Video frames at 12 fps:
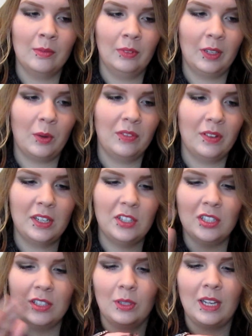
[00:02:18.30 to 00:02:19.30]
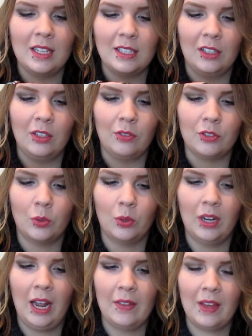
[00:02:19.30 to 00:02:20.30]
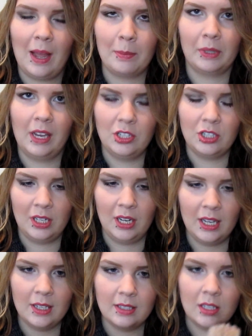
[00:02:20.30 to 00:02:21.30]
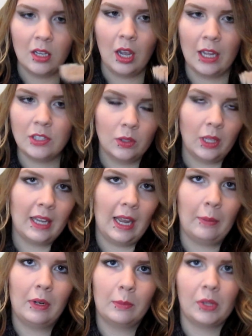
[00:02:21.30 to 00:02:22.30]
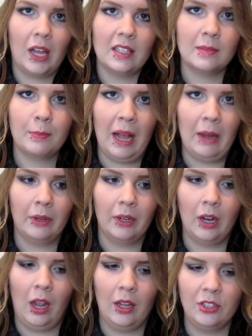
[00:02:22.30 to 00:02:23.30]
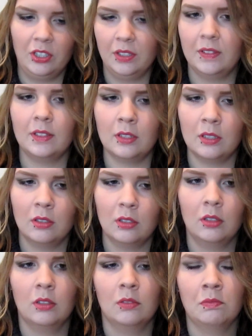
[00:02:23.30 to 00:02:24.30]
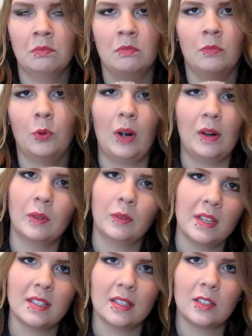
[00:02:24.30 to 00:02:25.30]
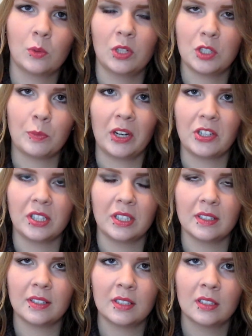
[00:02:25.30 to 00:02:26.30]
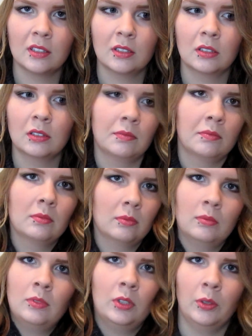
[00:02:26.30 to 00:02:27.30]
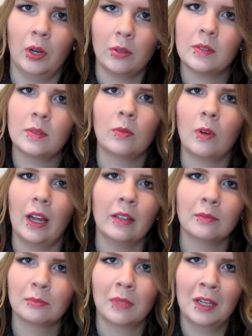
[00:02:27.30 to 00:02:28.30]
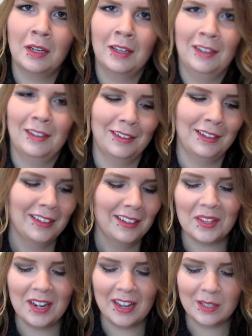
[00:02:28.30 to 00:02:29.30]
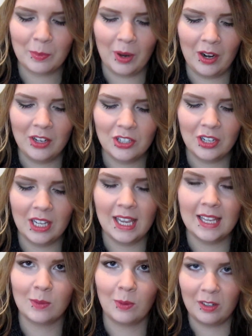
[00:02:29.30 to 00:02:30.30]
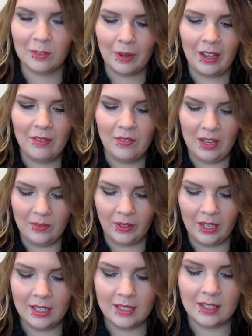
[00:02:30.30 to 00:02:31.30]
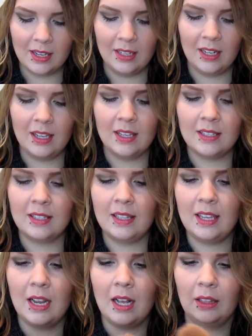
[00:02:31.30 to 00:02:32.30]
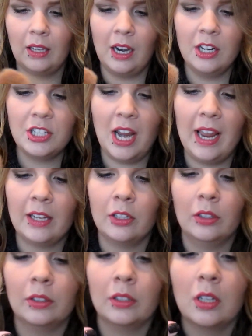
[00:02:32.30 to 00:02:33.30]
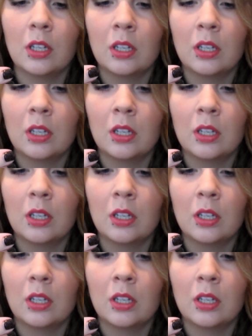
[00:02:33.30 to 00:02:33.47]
liquid foundation, so I can't tell you for sure how the application is. I do like how it applies powder. I just, for whatever reason, switch brushes. Who knows why. The next brush is one of my favorites. It is the large angled